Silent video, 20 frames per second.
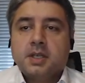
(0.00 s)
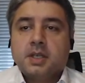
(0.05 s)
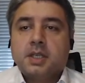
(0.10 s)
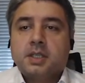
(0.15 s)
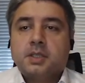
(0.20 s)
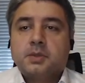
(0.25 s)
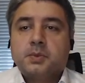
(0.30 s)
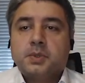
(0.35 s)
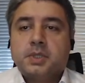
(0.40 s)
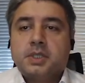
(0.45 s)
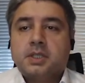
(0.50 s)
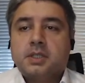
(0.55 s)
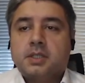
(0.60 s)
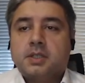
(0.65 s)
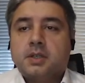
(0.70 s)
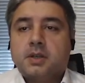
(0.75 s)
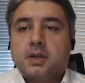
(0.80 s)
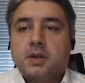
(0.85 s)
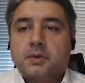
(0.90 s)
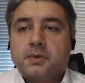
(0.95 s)
and we
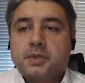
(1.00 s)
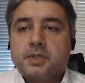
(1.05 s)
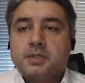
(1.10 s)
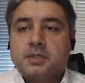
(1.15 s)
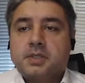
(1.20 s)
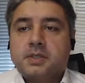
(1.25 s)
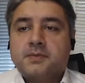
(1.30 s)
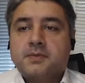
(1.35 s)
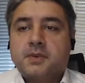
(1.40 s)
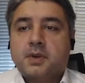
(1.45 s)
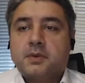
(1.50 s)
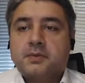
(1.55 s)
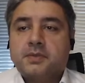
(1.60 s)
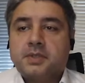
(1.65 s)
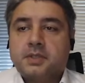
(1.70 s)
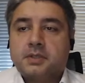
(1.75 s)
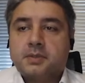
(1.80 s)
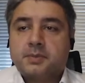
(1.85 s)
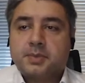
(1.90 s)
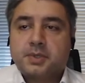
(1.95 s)
are always
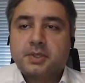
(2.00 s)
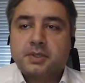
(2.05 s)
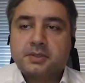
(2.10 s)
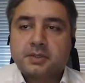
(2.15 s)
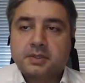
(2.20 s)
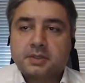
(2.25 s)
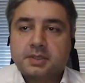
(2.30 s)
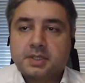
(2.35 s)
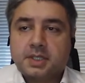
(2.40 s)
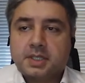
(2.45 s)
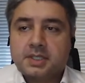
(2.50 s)
evolving our product,